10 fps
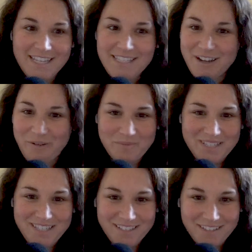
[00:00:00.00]

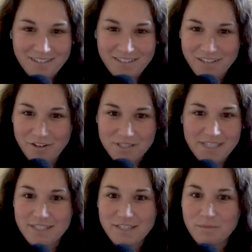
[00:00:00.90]
systems. You know,
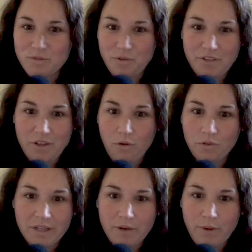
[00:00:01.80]
systems were the
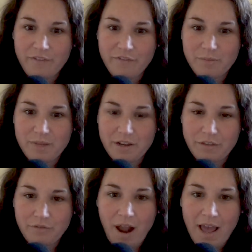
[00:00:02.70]
only way for me
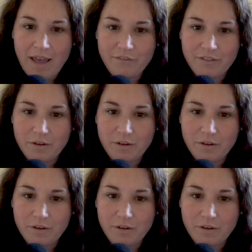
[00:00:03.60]
to thrive.